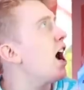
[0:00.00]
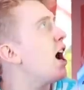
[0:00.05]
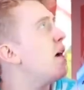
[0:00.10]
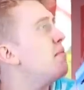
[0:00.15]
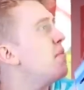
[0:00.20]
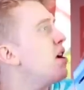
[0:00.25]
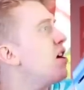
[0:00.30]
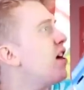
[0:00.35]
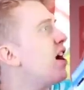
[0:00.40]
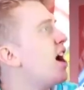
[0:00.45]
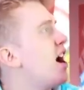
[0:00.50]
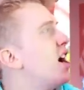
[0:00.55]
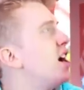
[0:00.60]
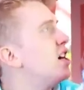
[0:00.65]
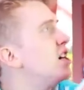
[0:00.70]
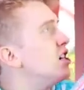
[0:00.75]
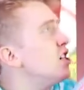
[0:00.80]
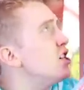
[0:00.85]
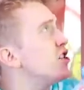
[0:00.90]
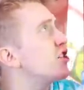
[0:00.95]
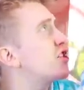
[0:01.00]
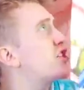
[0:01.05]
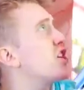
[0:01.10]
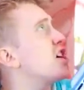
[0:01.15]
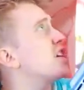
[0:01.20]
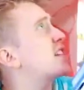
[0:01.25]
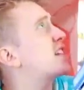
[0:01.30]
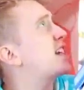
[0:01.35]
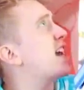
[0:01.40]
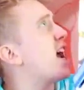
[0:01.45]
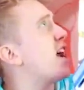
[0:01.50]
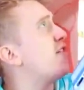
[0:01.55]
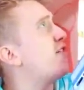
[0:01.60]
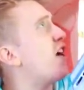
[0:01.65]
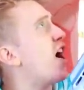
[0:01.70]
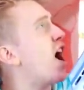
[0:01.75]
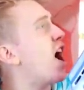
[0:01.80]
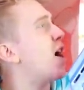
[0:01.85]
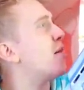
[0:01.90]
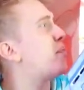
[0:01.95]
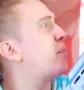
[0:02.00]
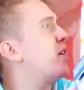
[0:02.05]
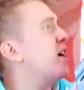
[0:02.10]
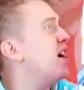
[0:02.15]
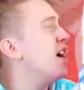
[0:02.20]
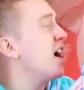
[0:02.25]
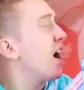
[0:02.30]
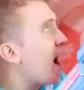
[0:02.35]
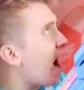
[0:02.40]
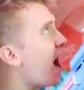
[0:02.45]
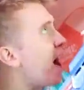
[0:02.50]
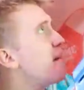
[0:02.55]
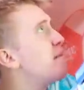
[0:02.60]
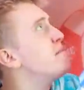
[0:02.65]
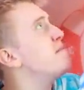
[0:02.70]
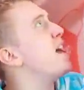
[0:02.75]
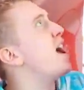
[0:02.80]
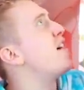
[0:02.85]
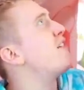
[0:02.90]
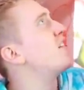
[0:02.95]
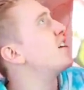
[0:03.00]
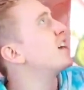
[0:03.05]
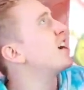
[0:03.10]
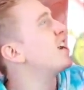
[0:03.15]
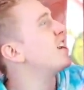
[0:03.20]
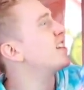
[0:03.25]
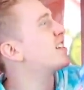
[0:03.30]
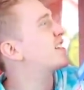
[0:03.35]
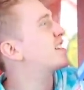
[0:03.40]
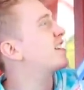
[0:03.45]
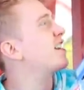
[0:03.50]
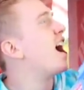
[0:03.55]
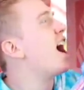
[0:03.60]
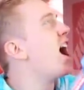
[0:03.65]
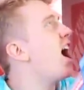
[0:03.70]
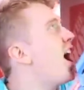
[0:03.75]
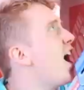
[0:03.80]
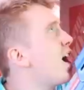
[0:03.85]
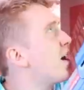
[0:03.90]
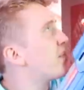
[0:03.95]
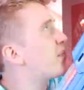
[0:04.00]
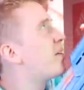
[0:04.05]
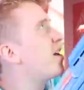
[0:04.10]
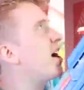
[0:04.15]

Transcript: Amira, just give up. I'm never going to stop.